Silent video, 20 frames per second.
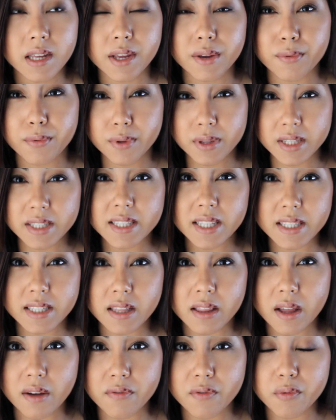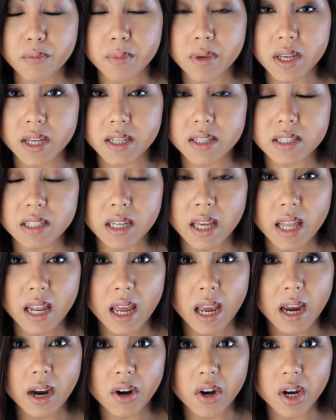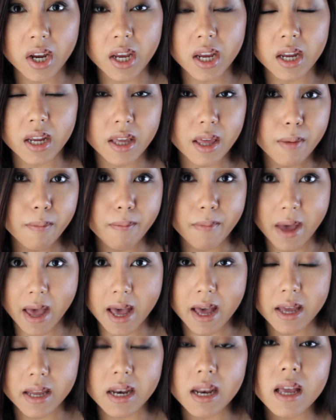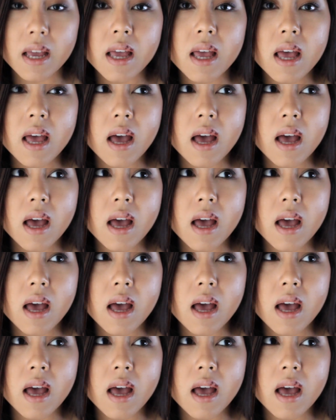It really takes a lot for me to get angry, get mad.